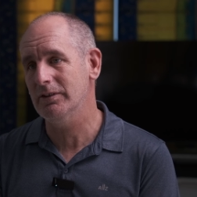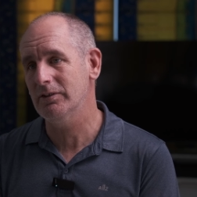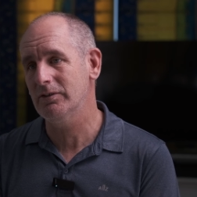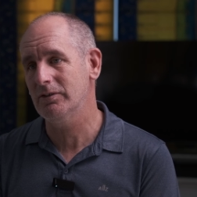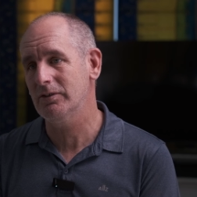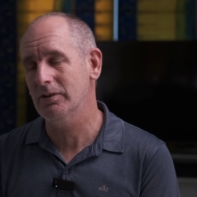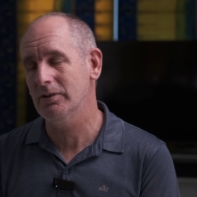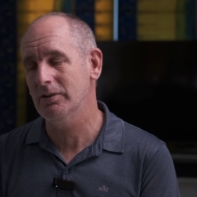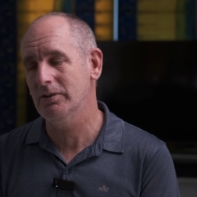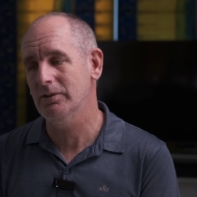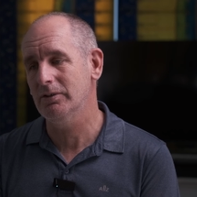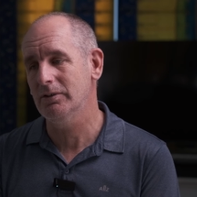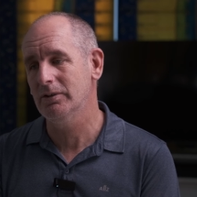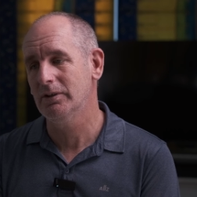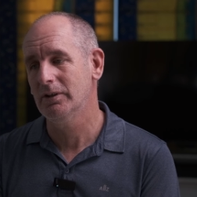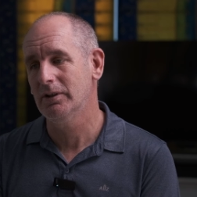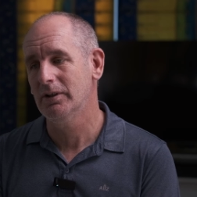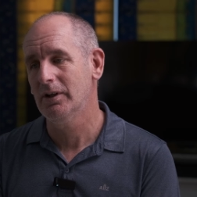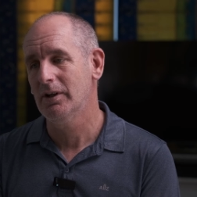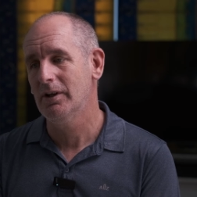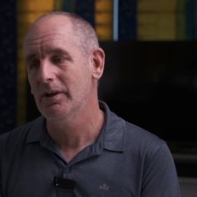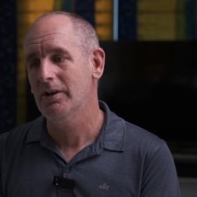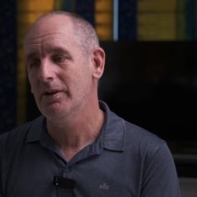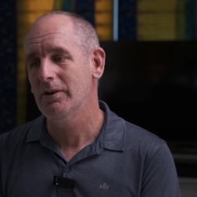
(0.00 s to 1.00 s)
So
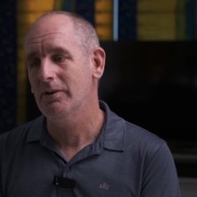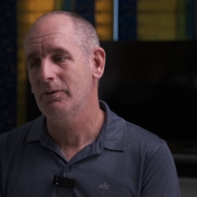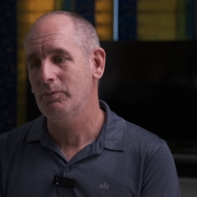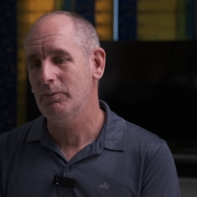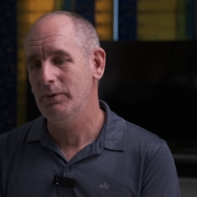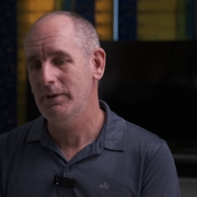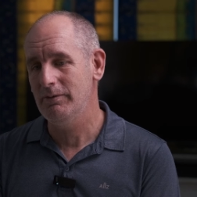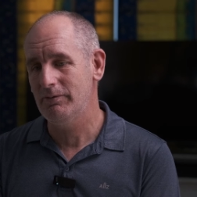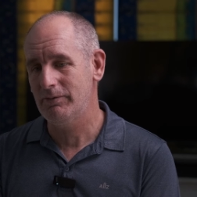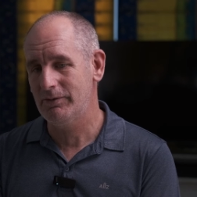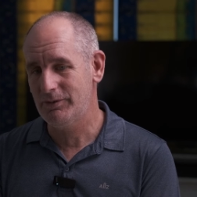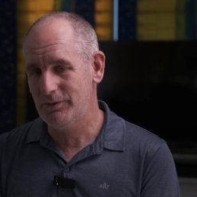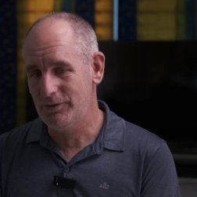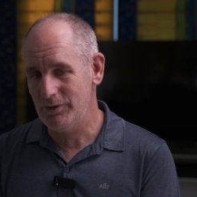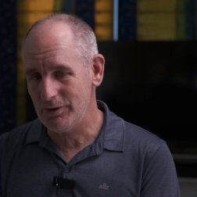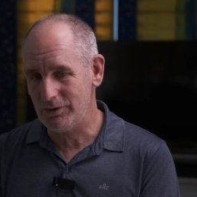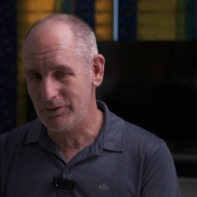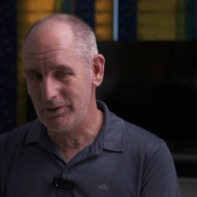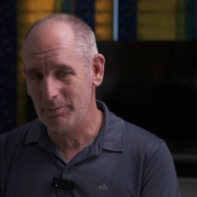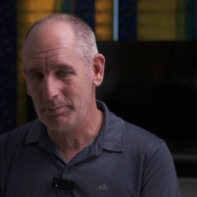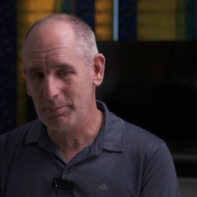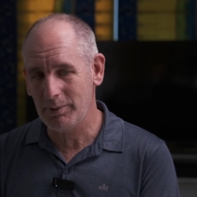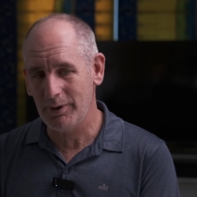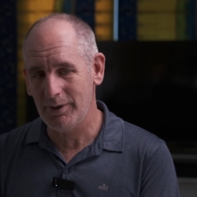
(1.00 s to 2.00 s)
we've just
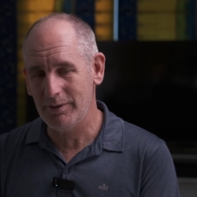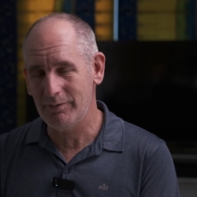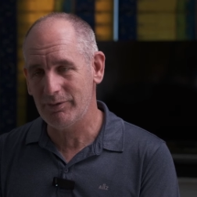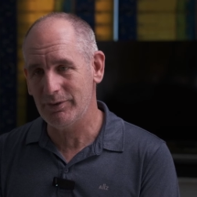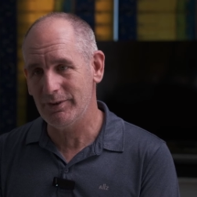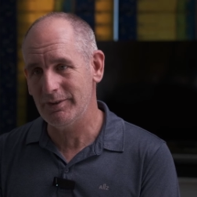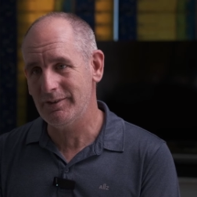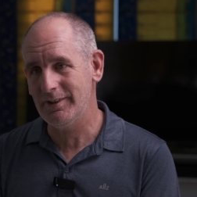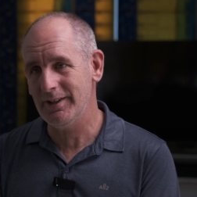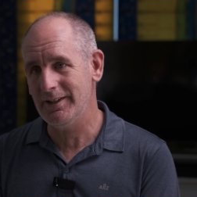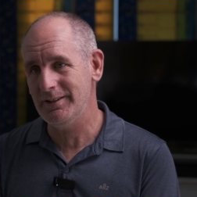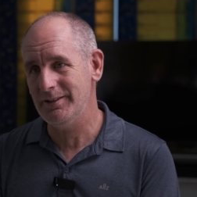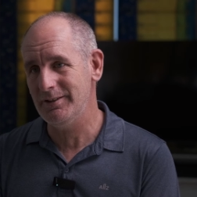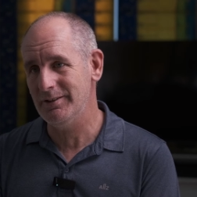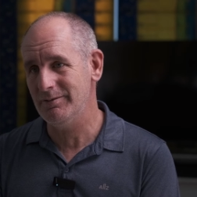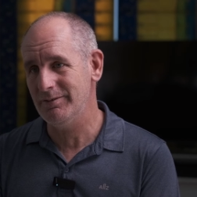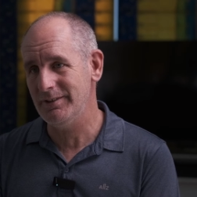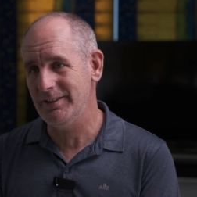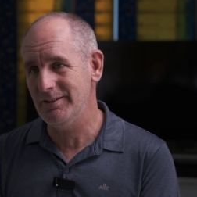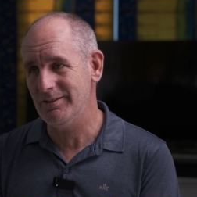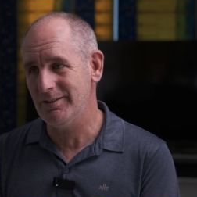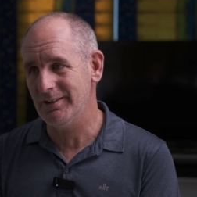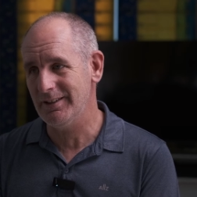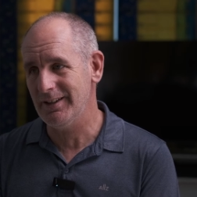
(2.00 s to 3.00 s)
applied for a 10 year
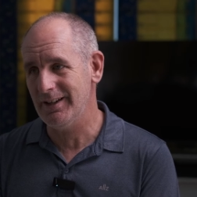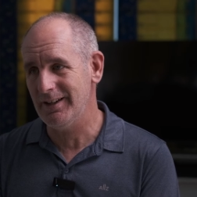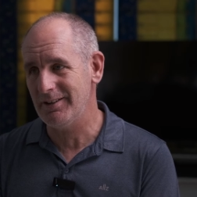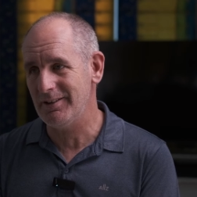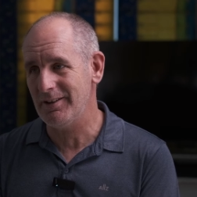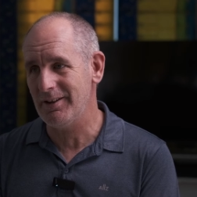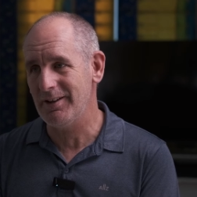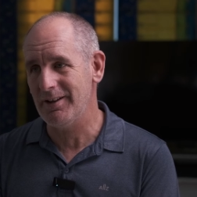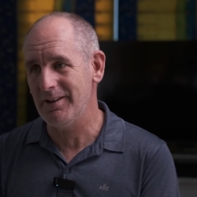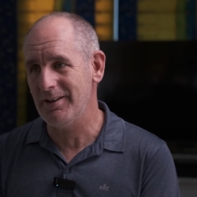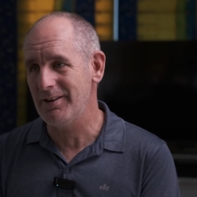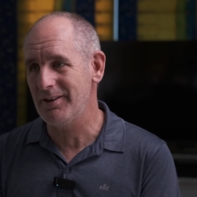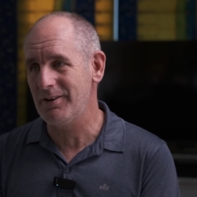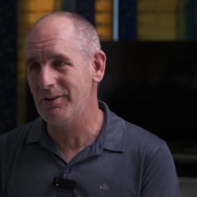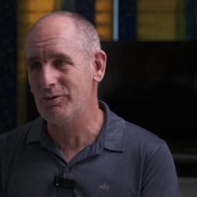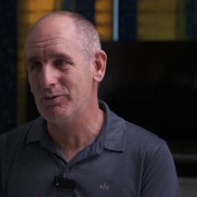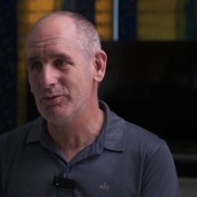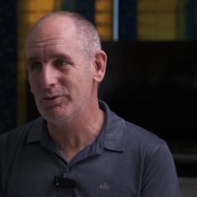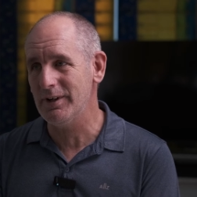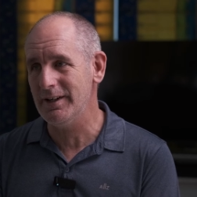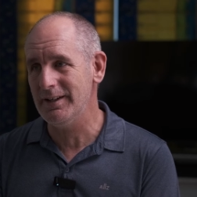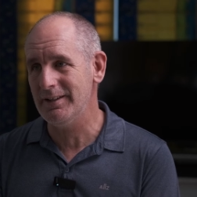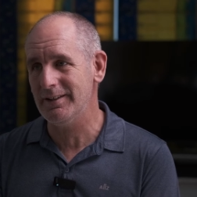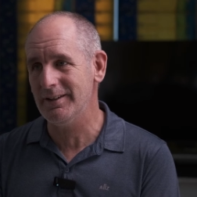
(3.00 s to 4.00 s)
visa at
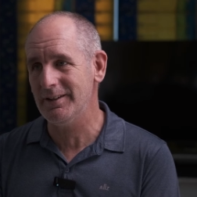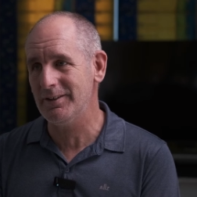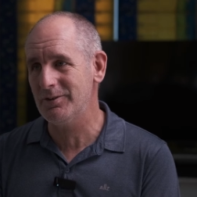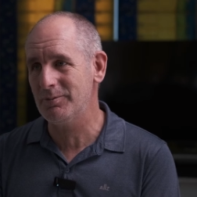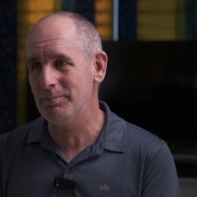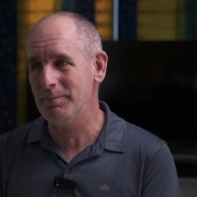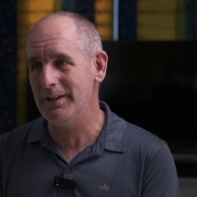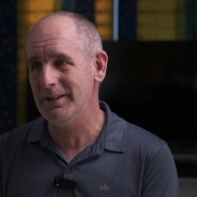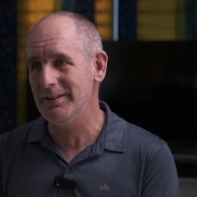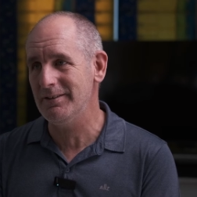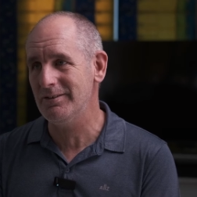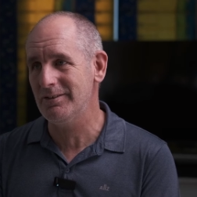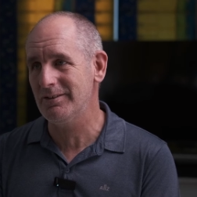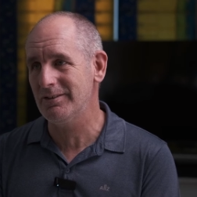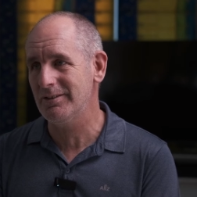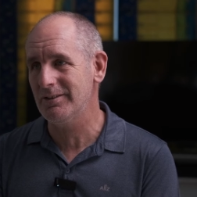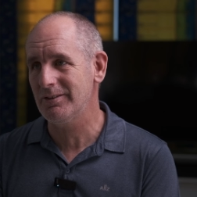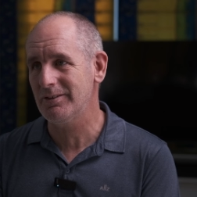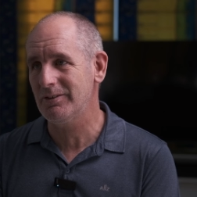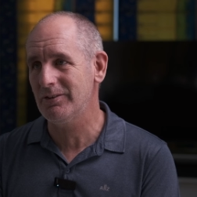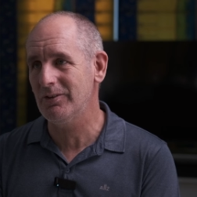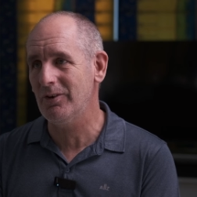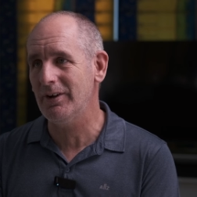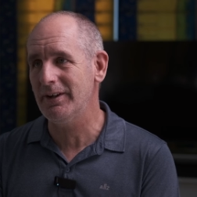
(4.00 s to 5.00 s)
great expense
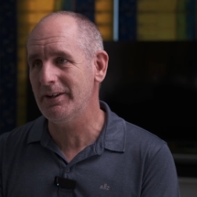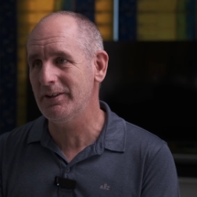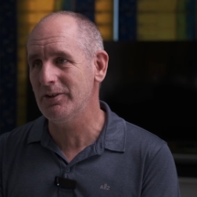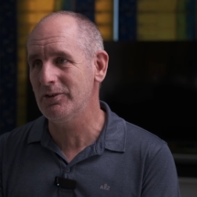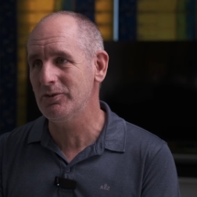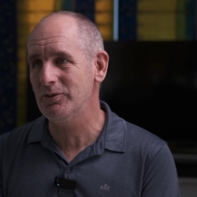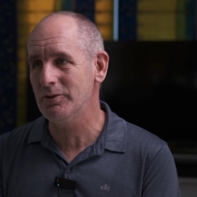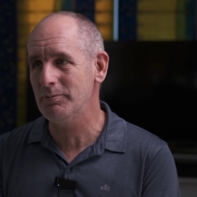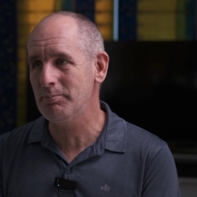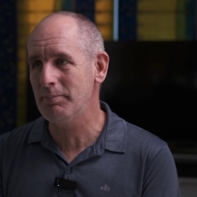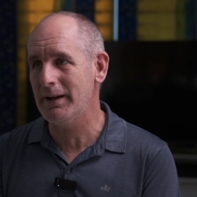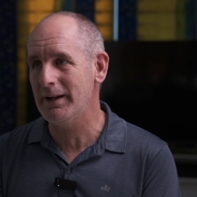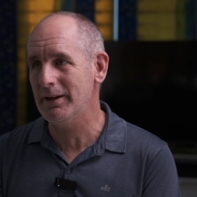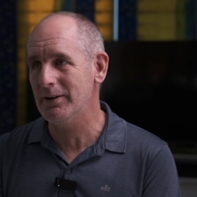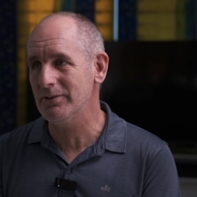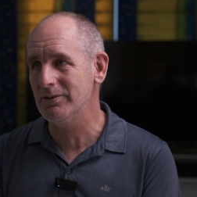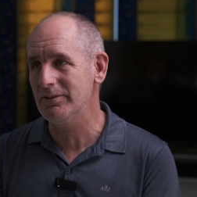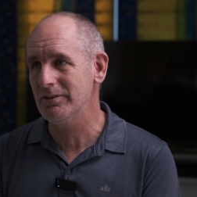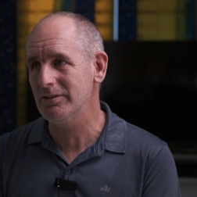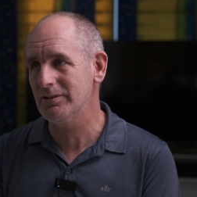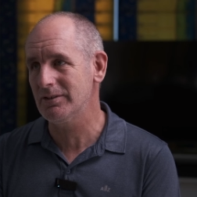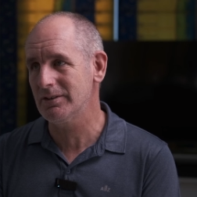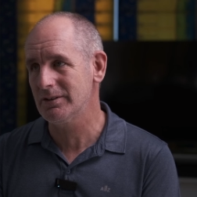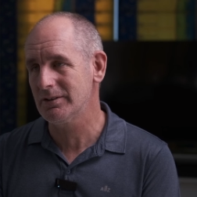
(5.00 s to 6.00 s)
£900.